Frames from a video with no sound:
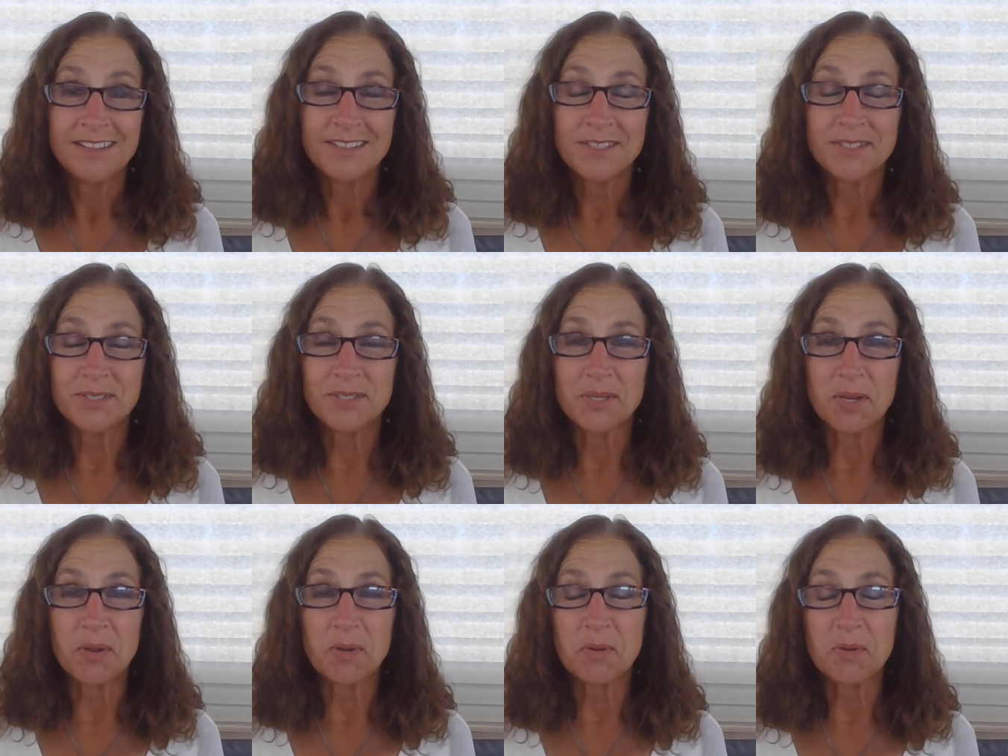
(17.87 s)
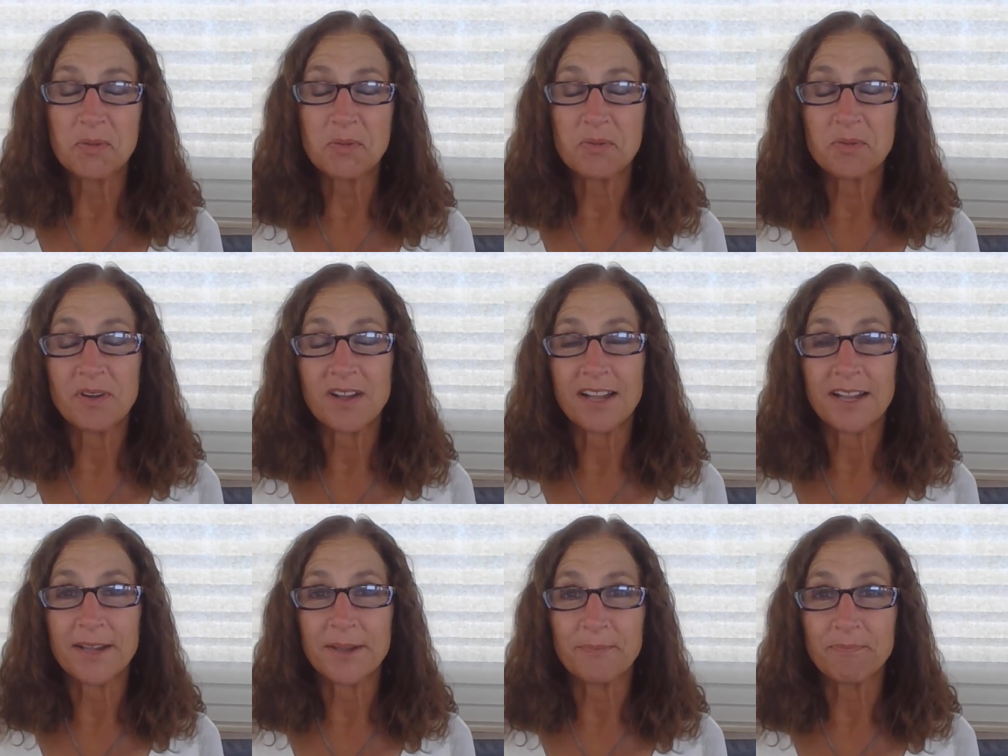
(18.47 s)
So
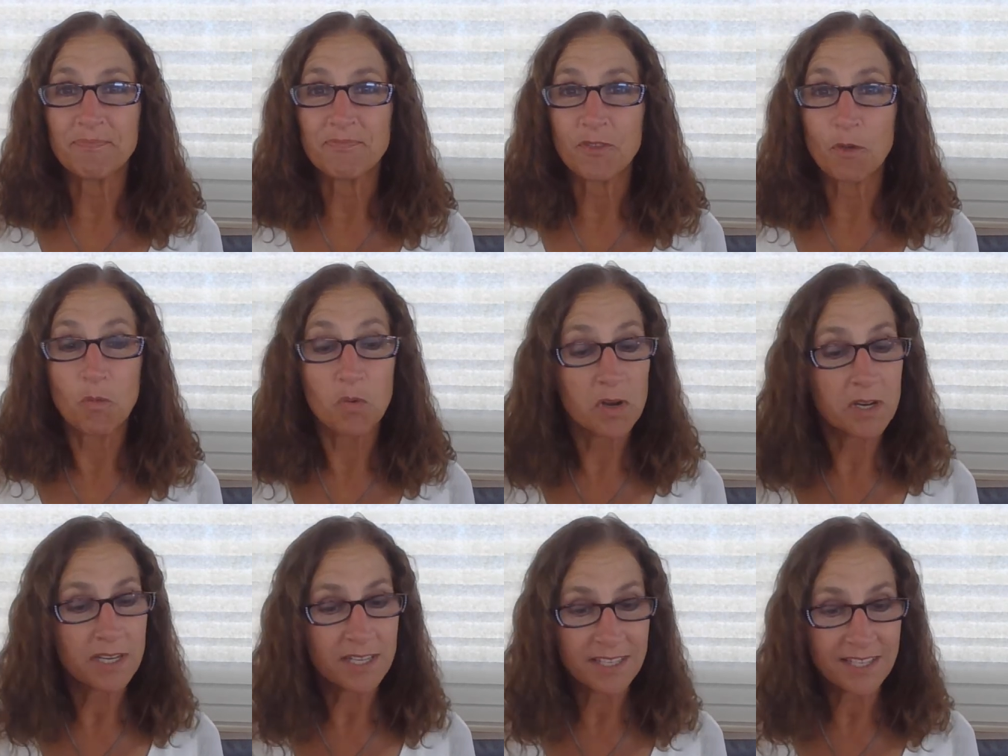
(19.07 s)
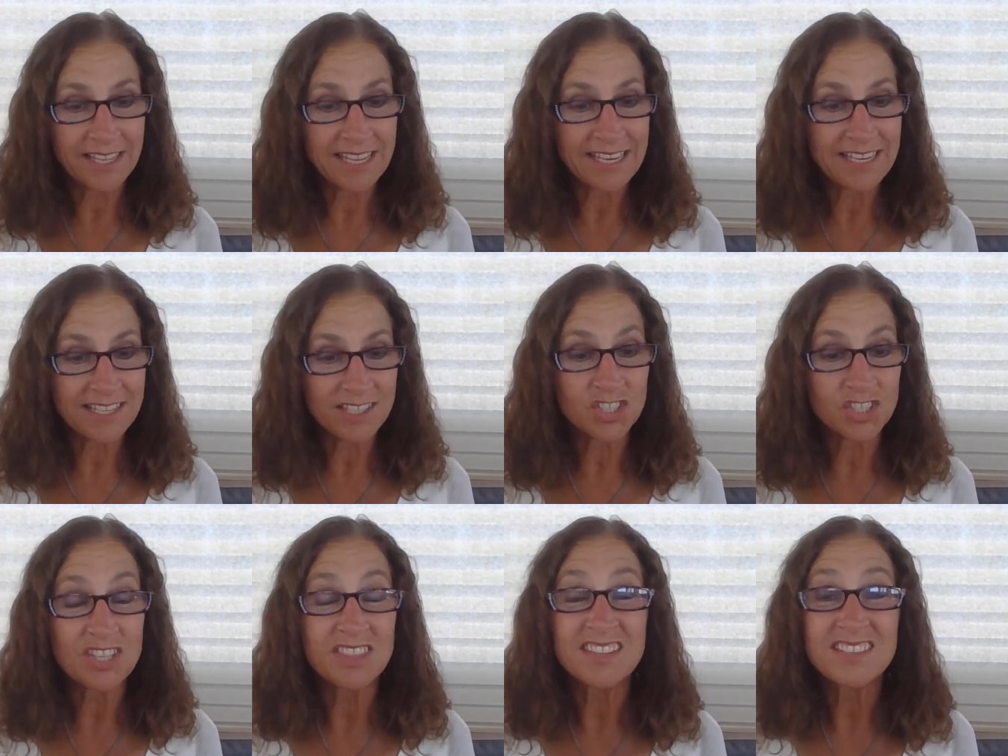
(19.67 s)
um, we're going to get
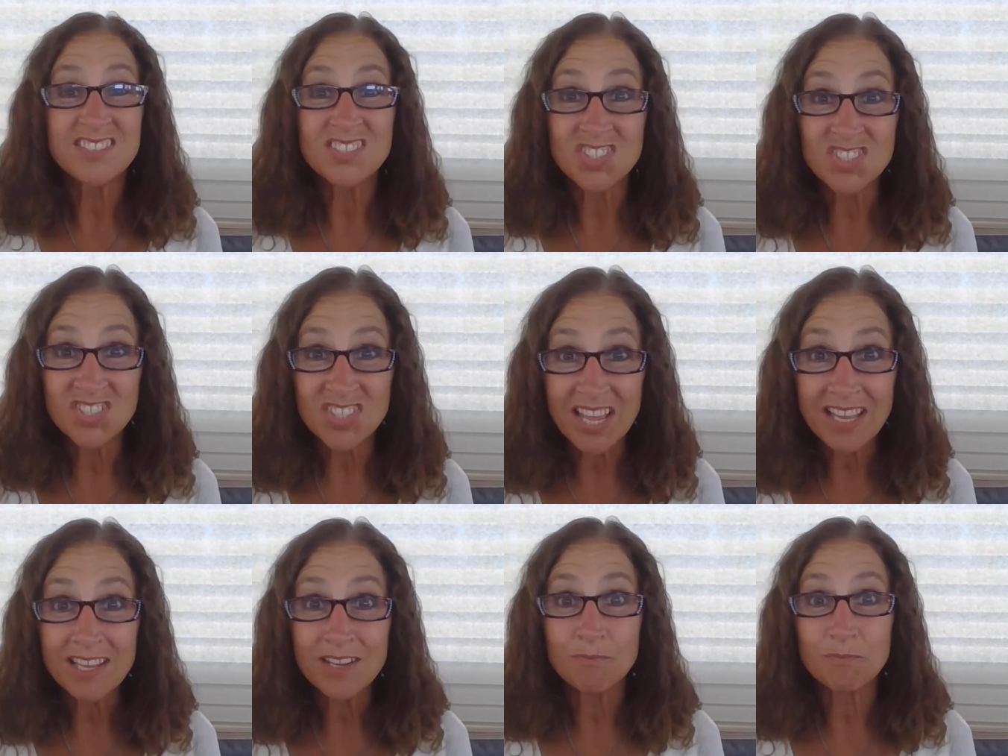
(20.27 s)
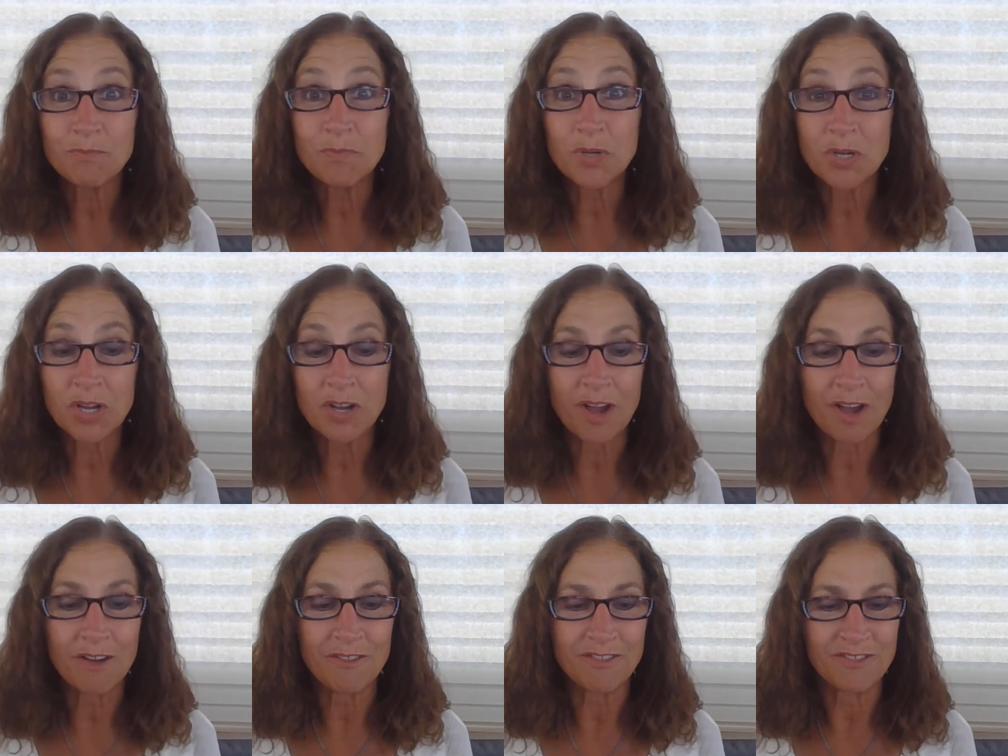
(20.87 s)
into the second
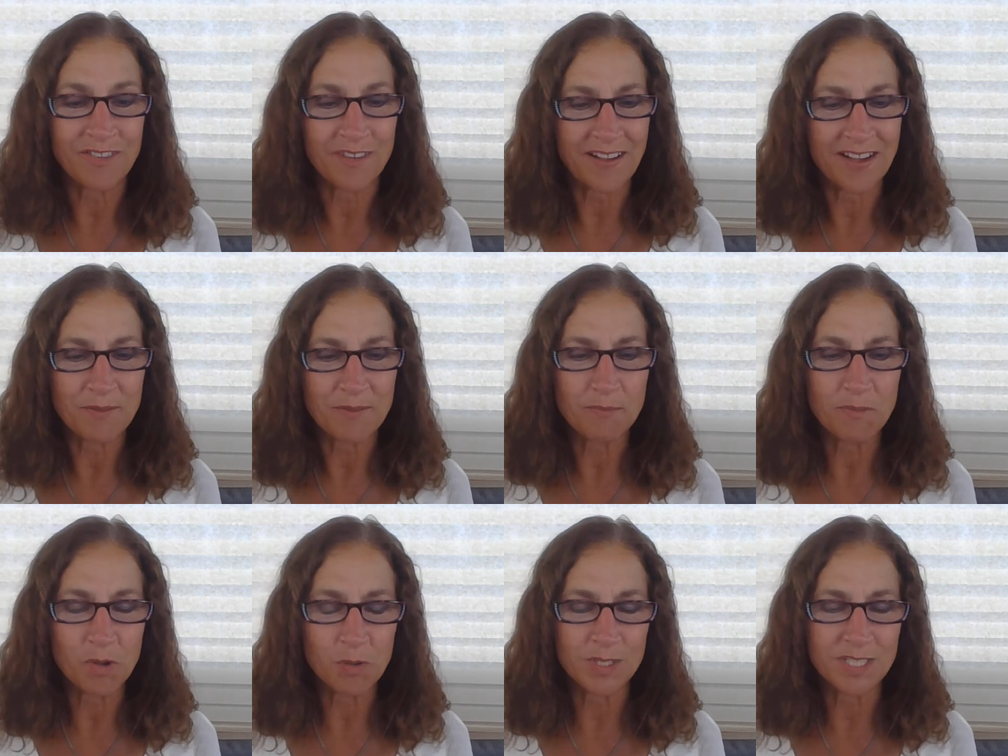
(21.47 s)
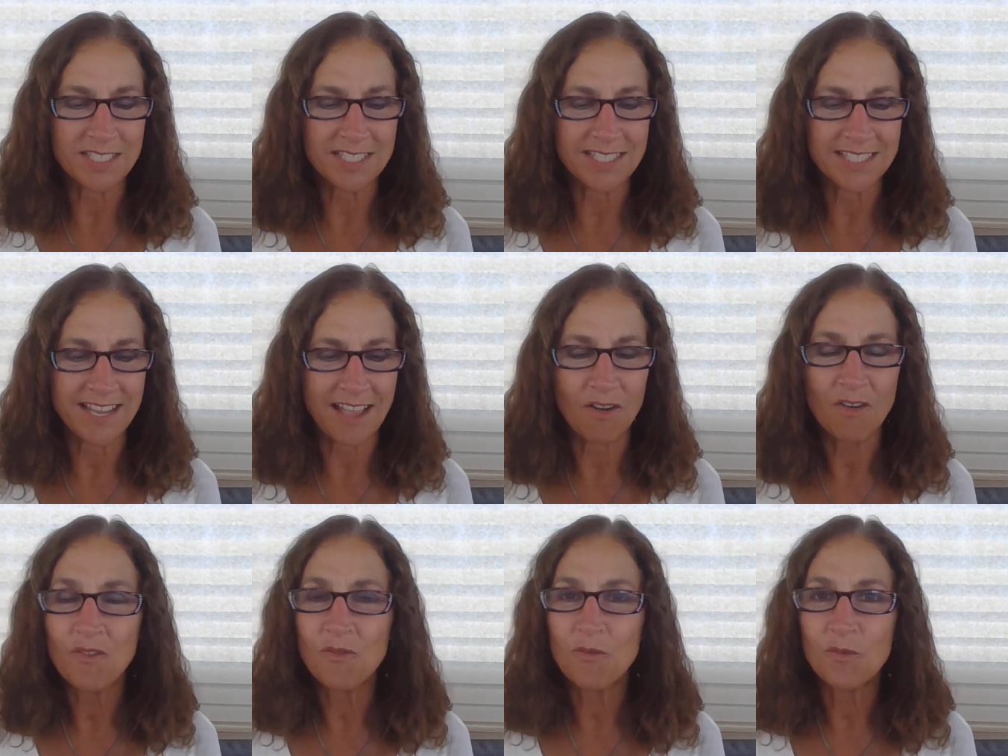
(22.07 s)
book of Moses
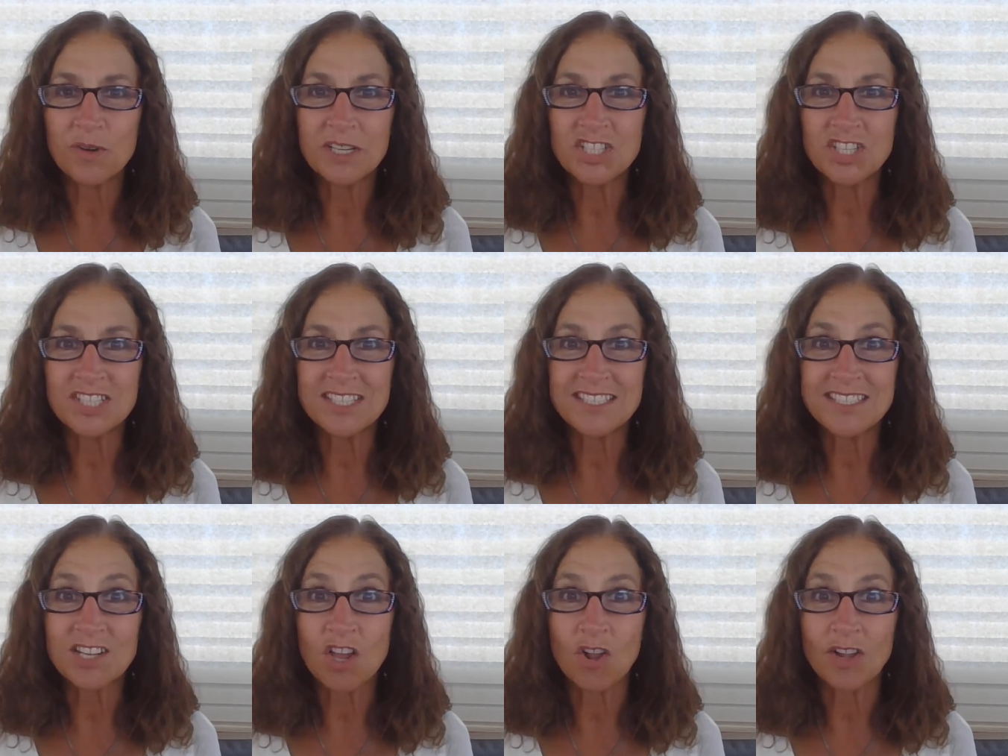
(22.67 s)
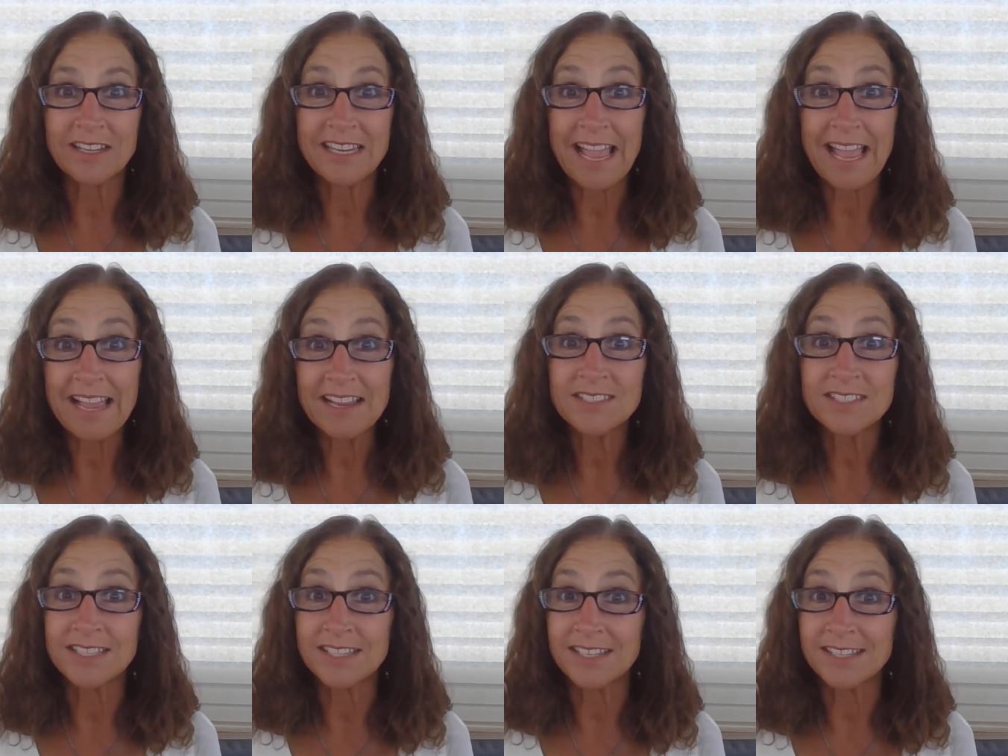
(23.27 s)
now, which is called
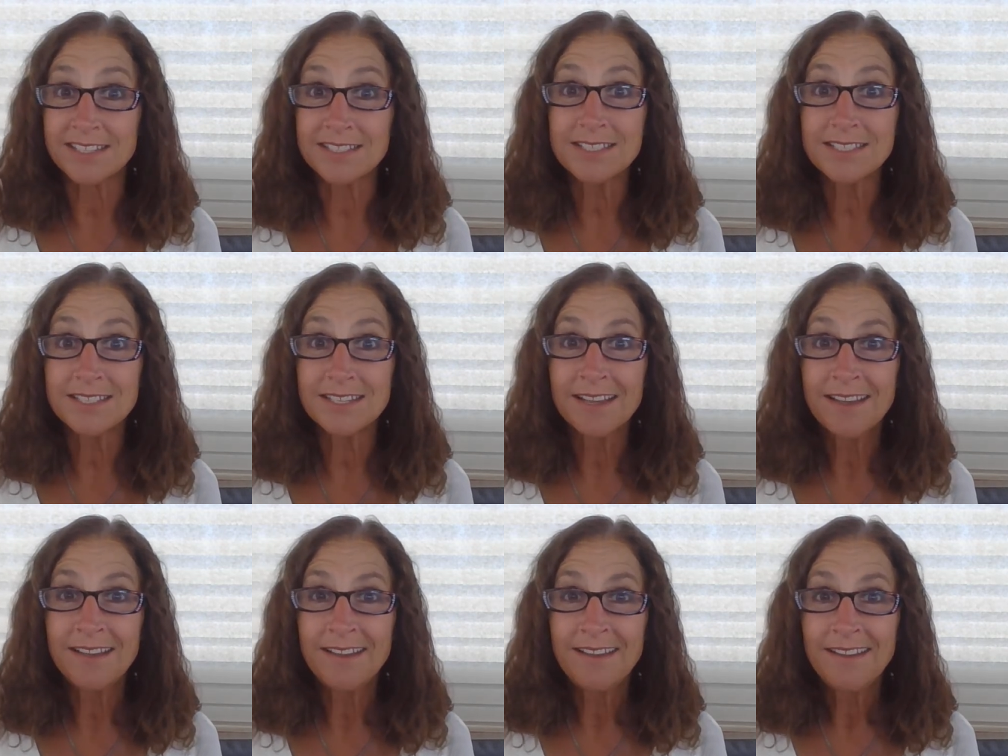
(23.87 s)
Exodus.